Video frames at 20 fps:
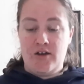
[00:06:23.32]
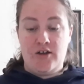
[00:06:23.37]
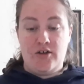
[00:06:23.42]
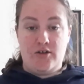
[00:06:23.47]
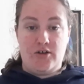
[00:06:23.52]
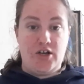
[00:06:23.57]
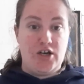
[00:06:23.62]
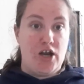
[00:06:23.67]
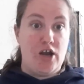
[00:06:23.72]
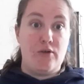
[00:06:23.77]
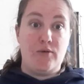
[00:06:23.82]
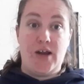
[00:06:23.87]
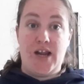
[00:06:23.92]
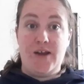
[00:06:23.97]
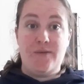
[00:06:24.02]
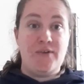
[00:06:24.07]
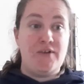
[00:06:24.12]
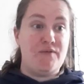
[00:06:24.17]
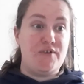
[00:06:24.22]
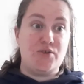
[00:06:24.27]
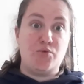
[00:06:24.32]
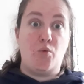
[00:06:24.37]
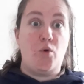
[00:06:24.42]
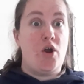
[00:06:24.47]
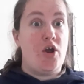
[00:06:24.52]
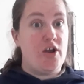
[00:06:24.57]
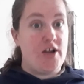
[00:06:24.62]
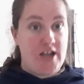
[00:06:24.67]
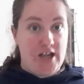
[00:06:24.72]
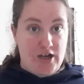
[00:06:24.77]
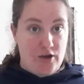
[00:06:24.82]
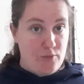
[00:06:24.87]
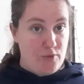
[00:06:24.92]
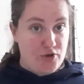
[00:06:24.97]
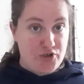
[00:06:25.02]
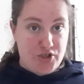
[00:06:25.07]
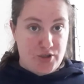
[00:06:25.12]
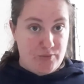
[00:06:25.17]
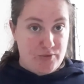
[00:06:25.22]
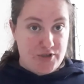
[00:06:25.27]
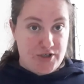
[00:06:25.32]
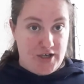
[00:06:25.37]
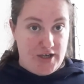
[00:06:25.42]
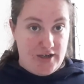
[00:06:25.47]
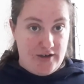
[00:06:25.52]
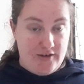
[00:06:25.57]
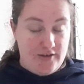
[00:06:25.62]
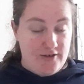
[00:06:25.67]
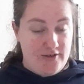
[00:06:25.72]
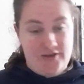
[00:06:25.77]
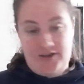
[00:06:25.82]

Even if it's working a washing machine.